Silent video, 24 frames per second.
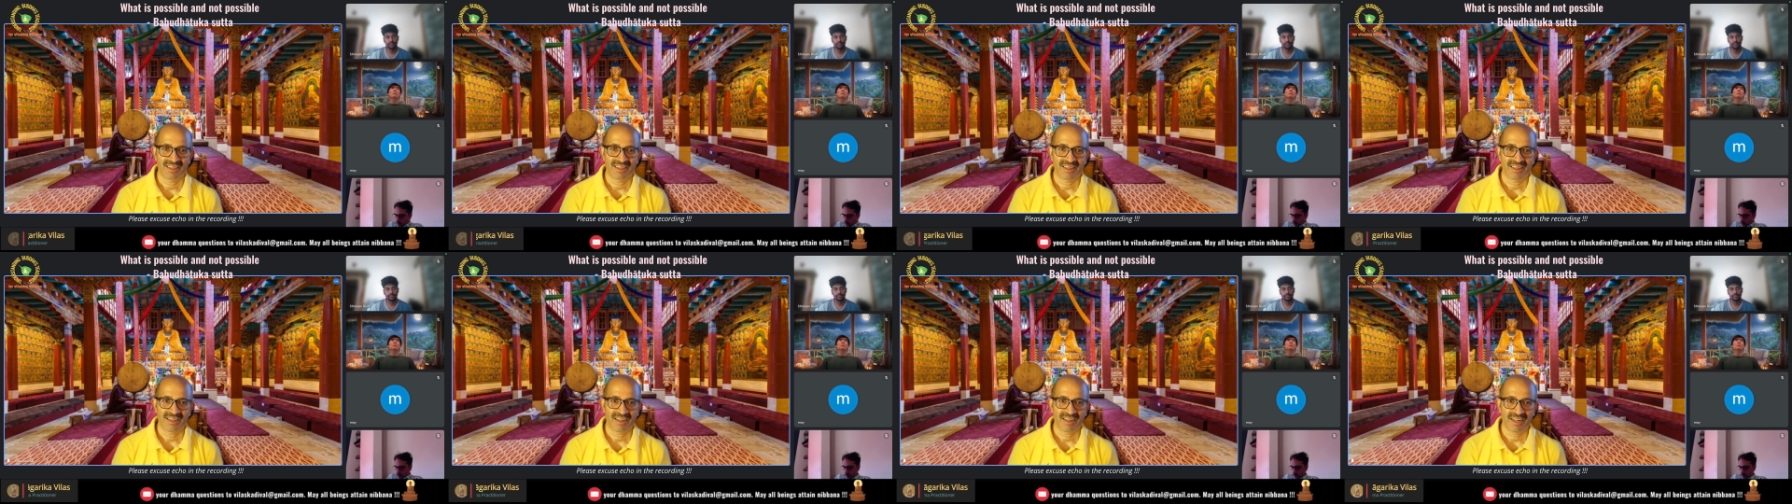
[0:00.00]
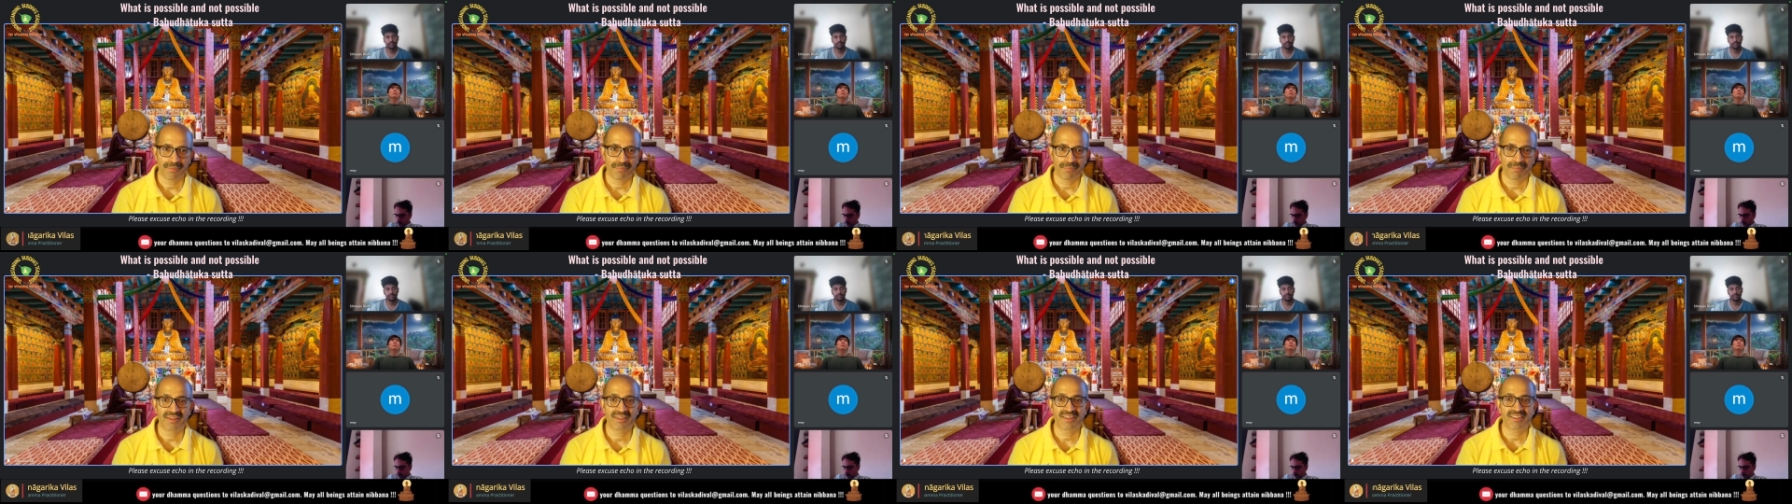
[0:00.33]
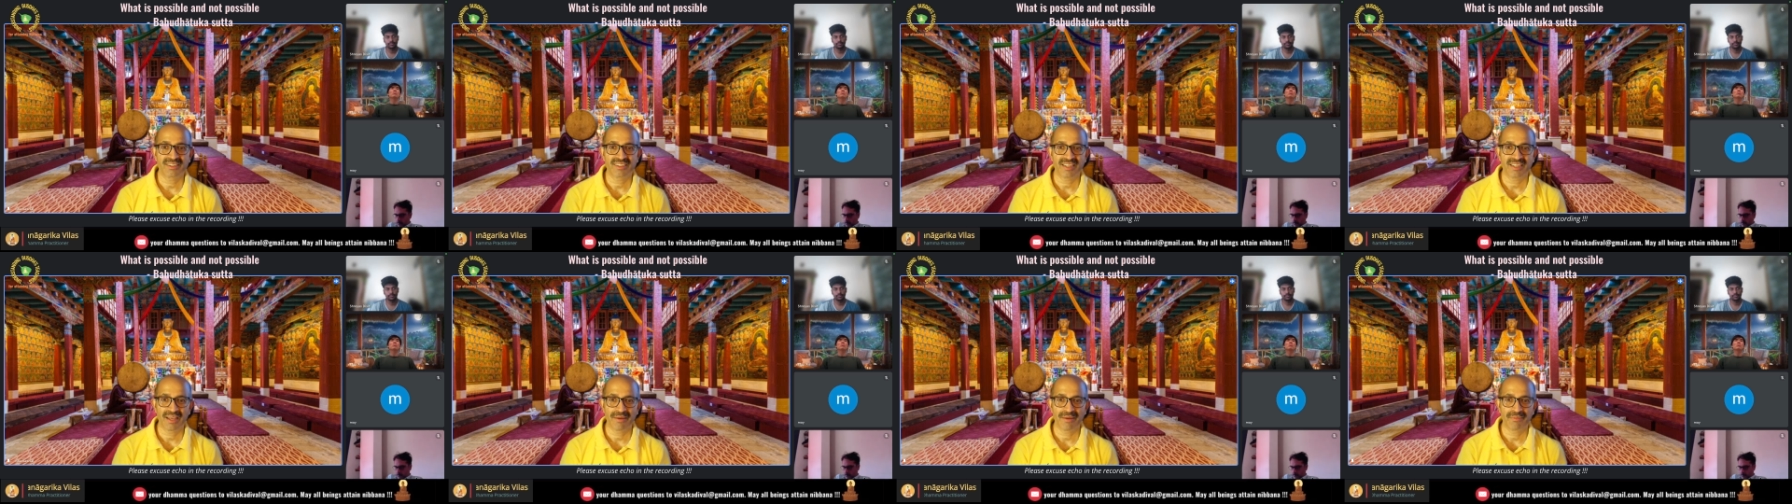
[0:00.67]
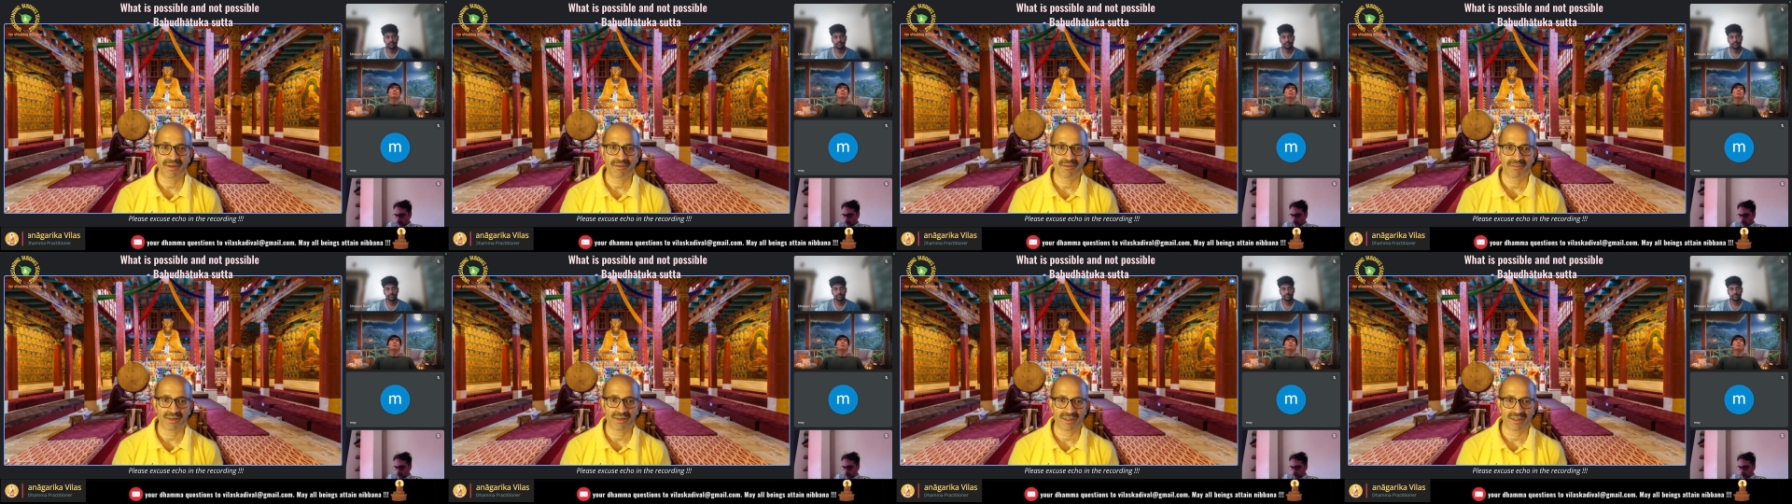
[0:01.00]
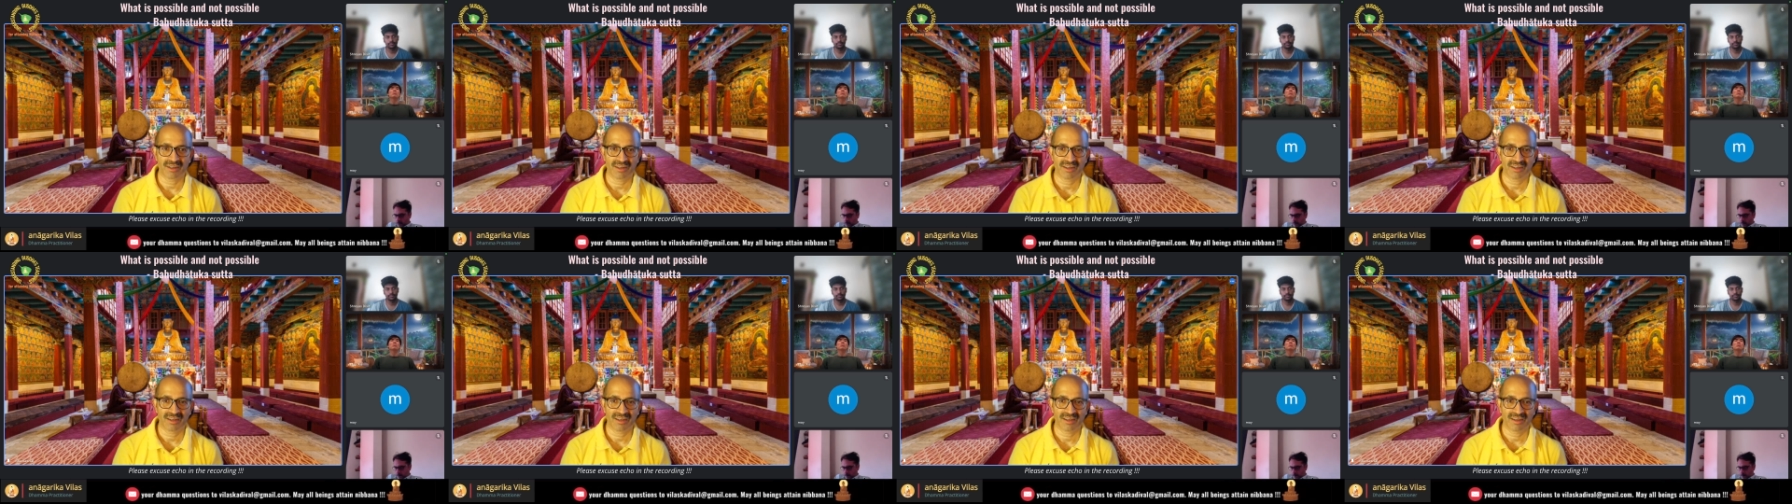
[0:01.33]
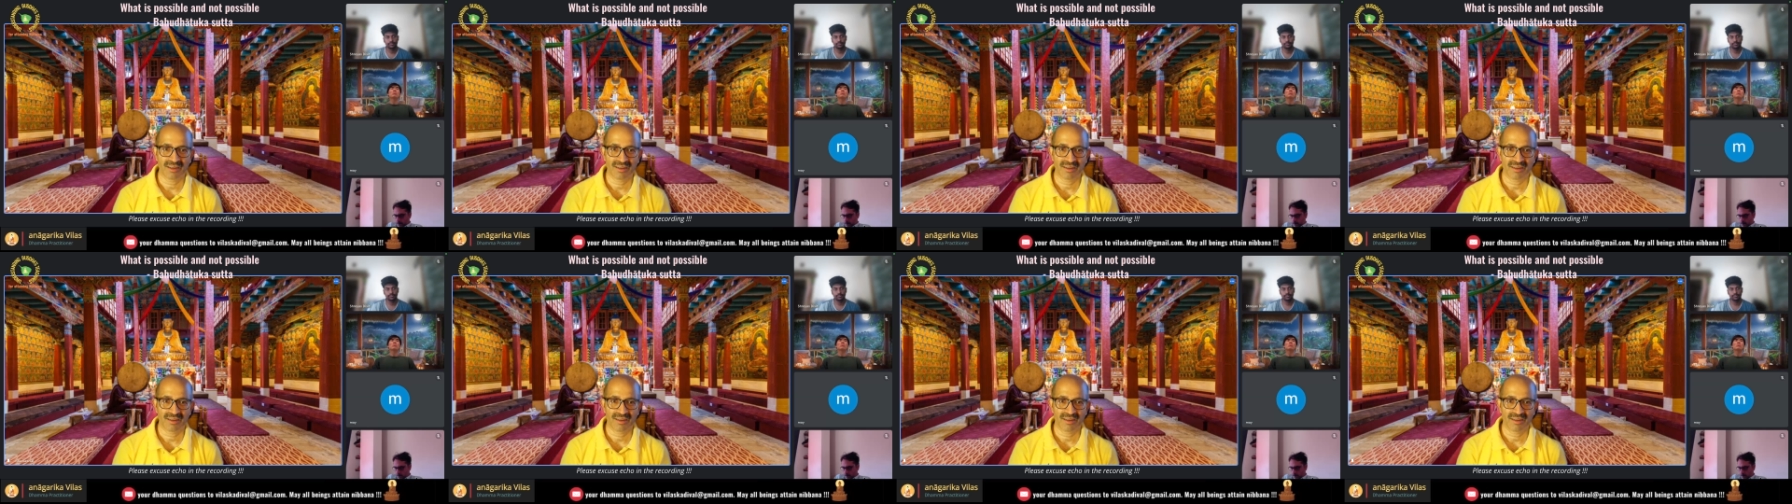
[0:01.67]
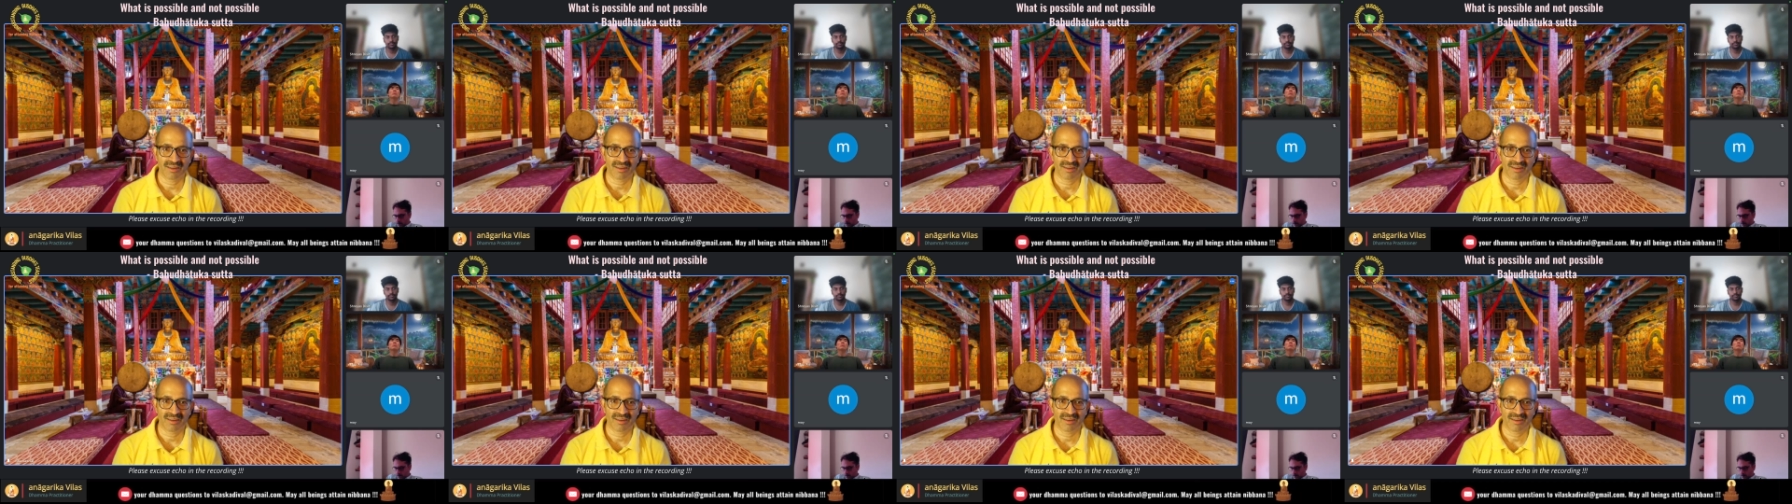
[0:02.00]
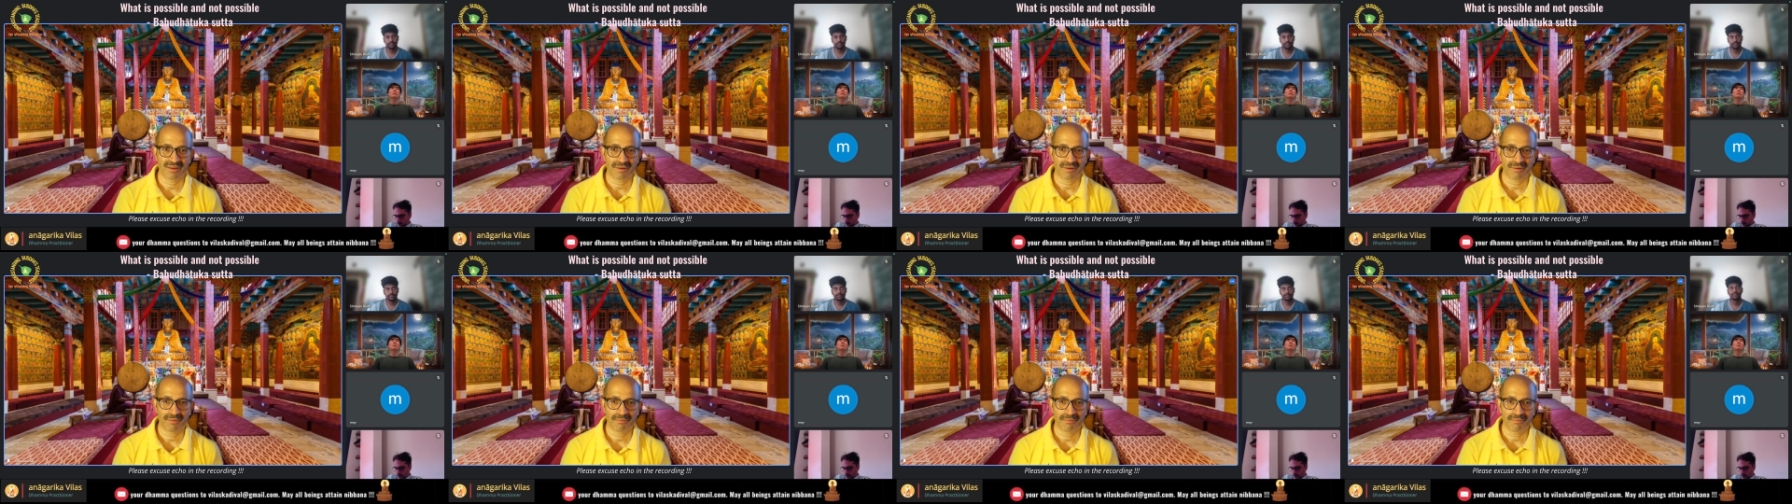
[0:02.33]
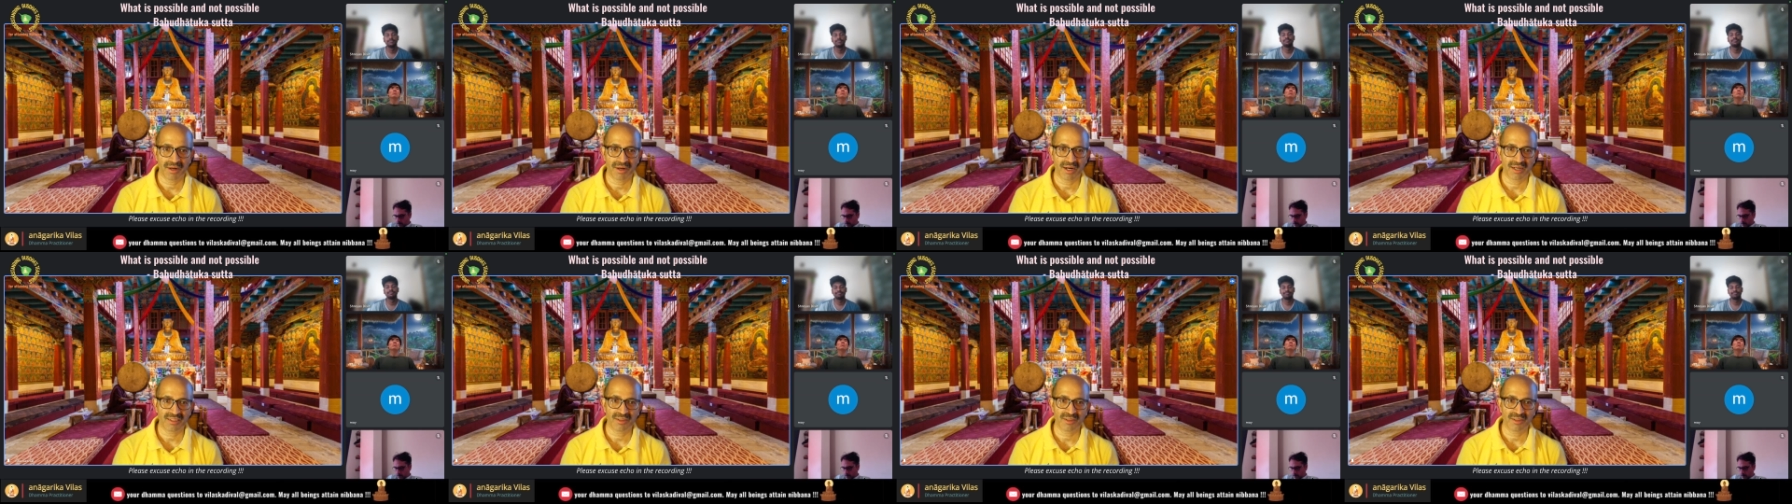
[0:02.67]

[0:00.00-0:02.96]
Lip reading: dipped in the same river, but